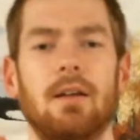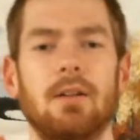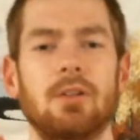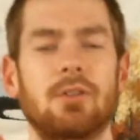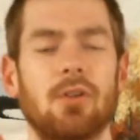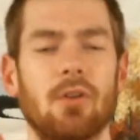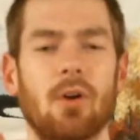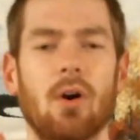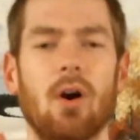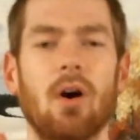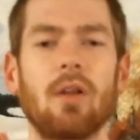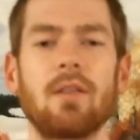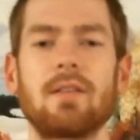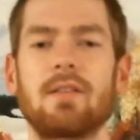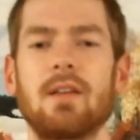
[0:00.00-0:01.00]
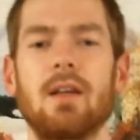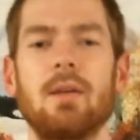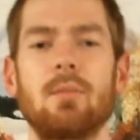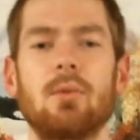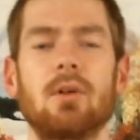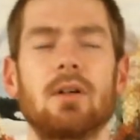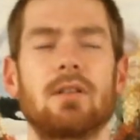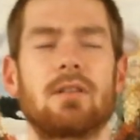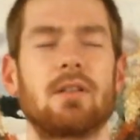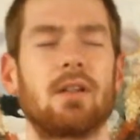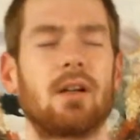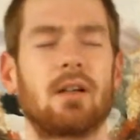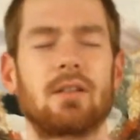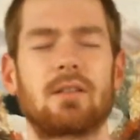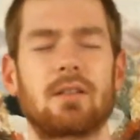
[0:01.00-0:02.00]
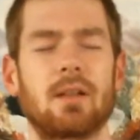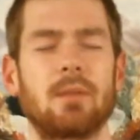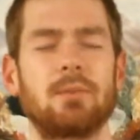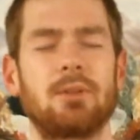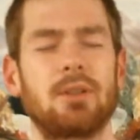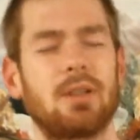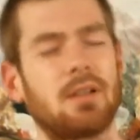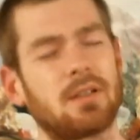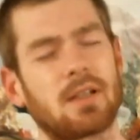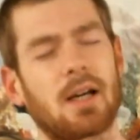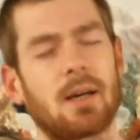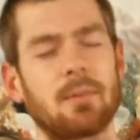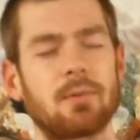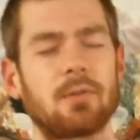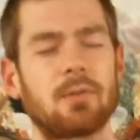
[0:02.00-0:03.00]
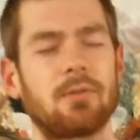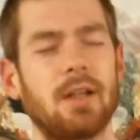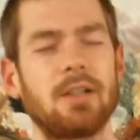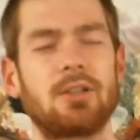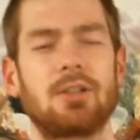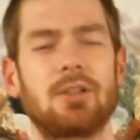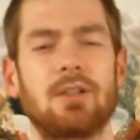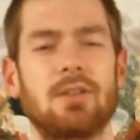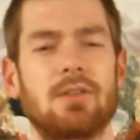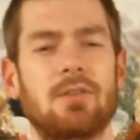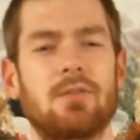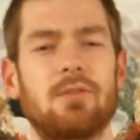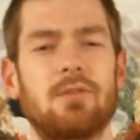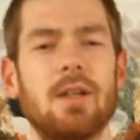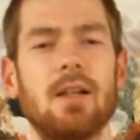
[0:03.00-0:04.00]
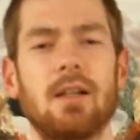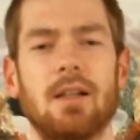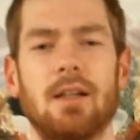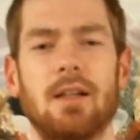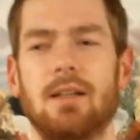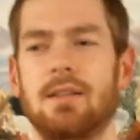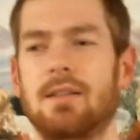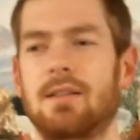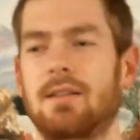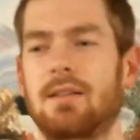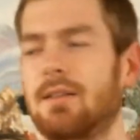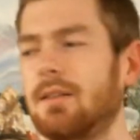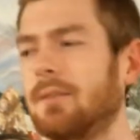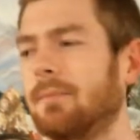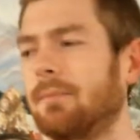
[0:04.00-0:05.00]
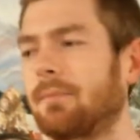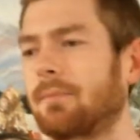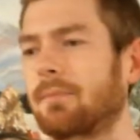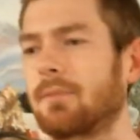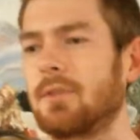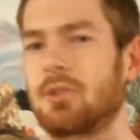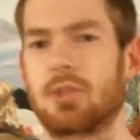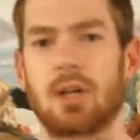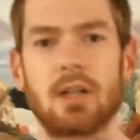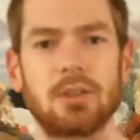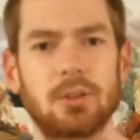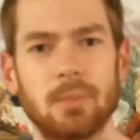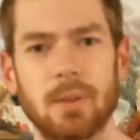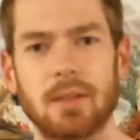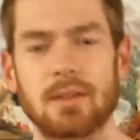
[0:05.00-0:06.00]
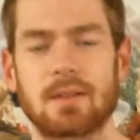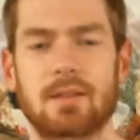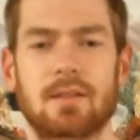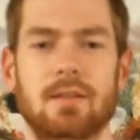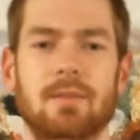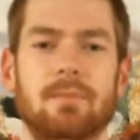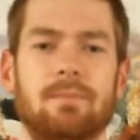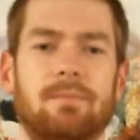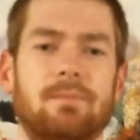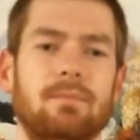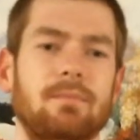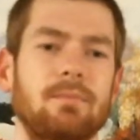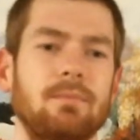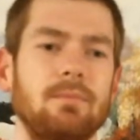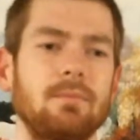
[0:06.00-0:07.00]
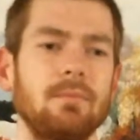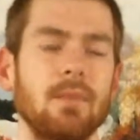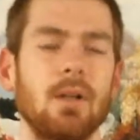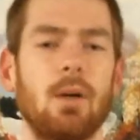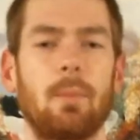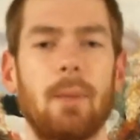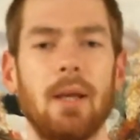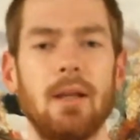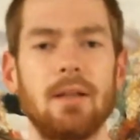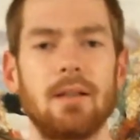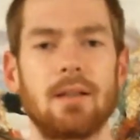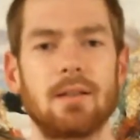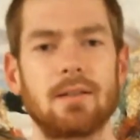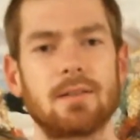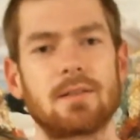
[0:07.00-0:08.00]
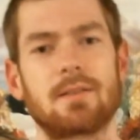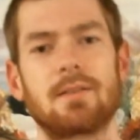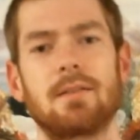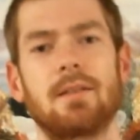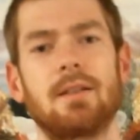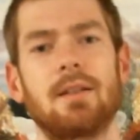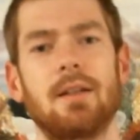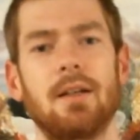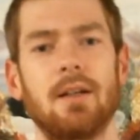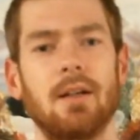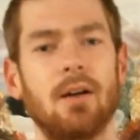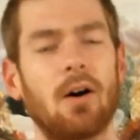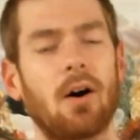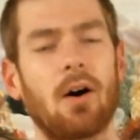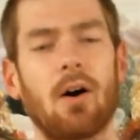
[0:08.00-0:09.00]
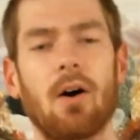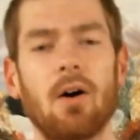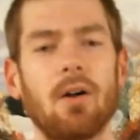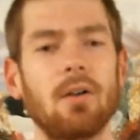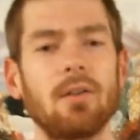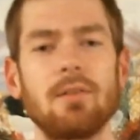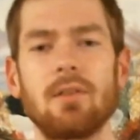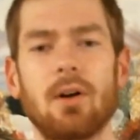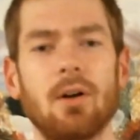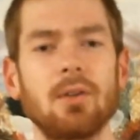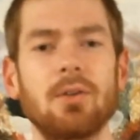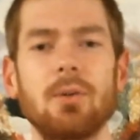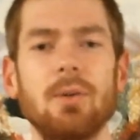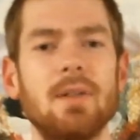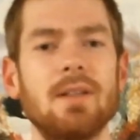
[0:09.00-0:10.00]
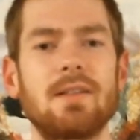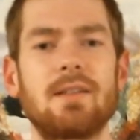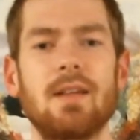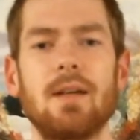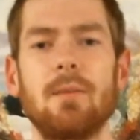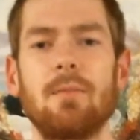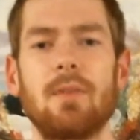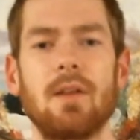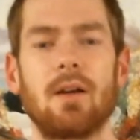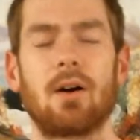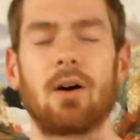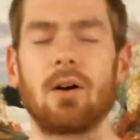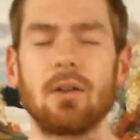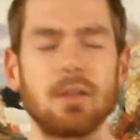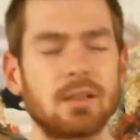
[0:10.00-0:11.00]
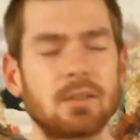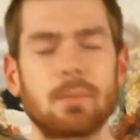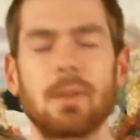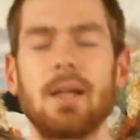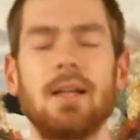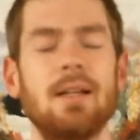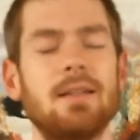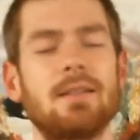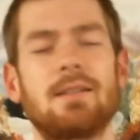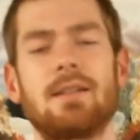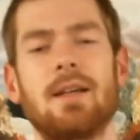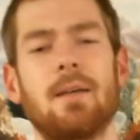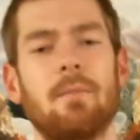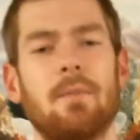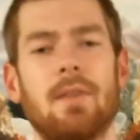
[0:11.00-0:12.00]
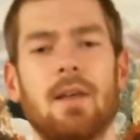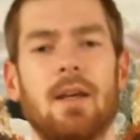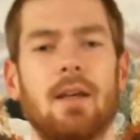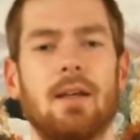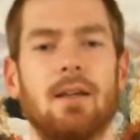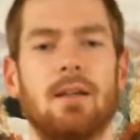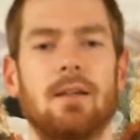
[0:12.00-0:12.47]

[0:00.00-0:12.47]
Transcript: So they're all the same words. Assumptions, observations, feelings, judgments, opinions, all doing the same thing, all explaining the same thing.